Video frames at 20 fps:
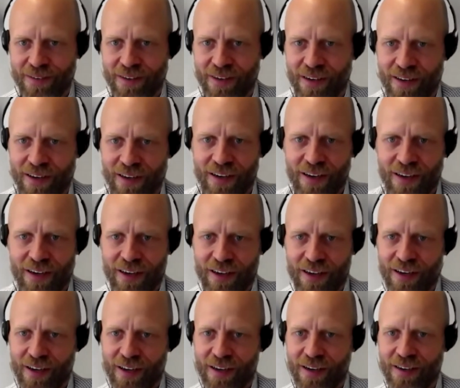
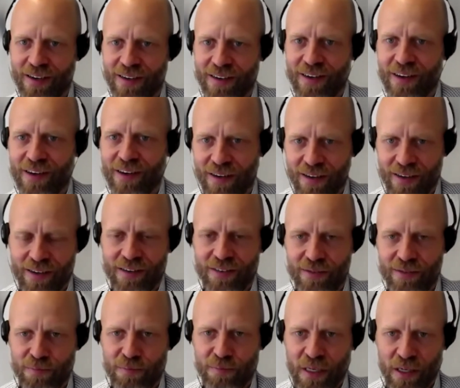
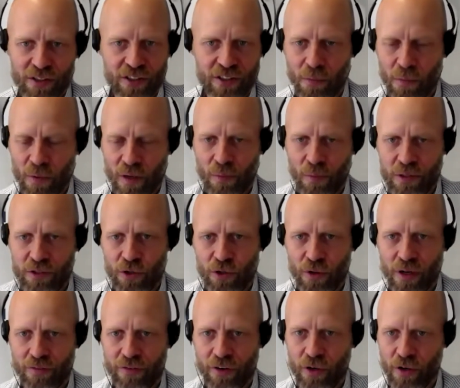because someone will do
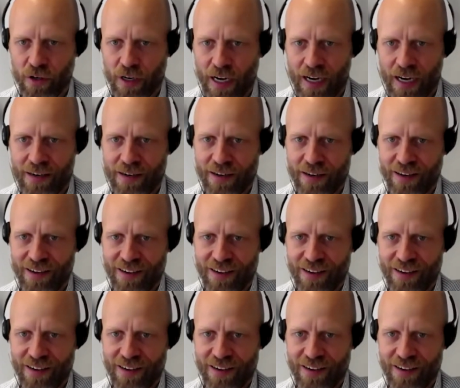it of a good heart,